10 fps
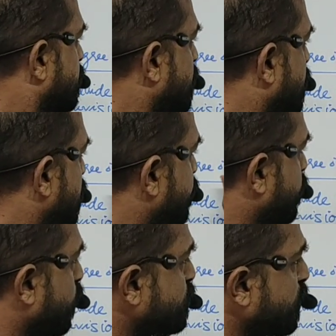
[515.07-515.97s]

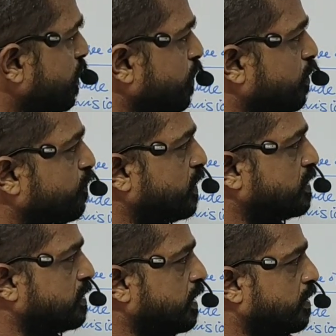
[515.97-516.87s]
quotient q of
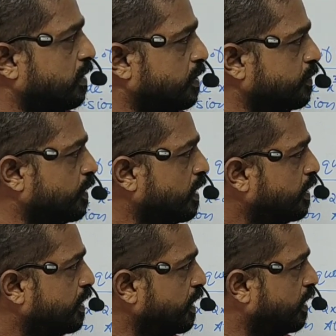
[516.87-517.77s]
x is equal to
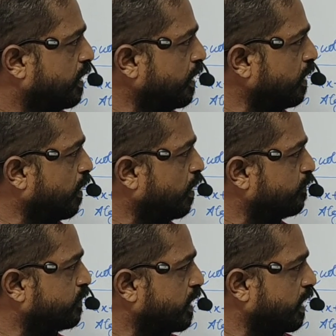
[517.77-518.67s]
degree
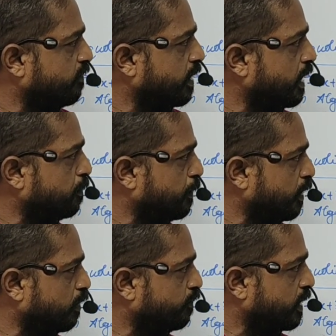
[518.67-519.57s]
of the dividend
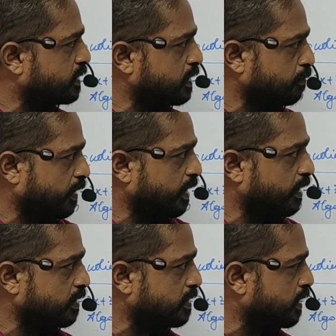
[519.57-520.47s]
p of x
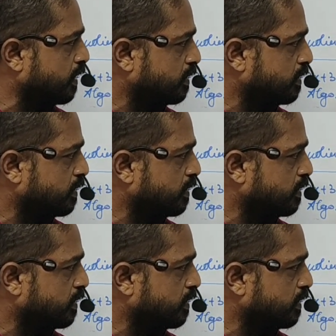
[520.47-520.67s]
minus